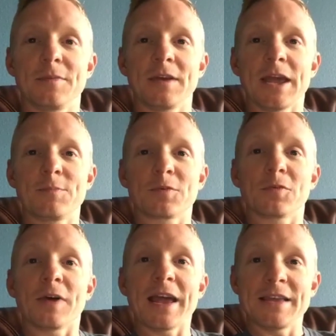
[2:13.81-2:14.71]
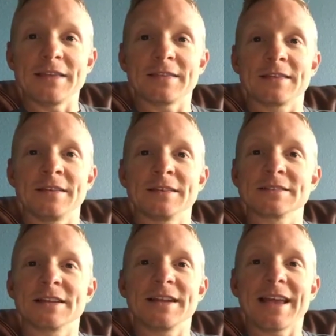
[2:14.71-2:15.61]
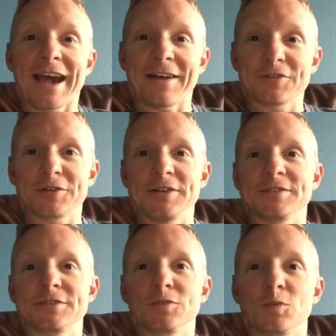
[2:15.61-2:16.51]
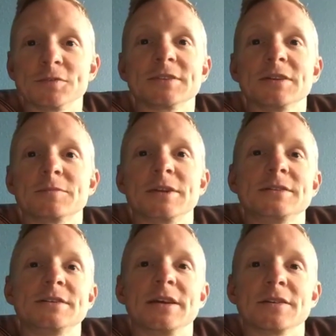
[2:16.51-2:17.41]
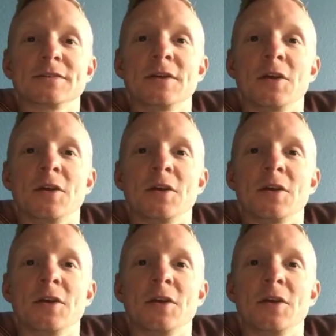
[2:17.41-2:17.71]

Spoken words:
April 8th, the Sunday after Easter, we'll celebrate together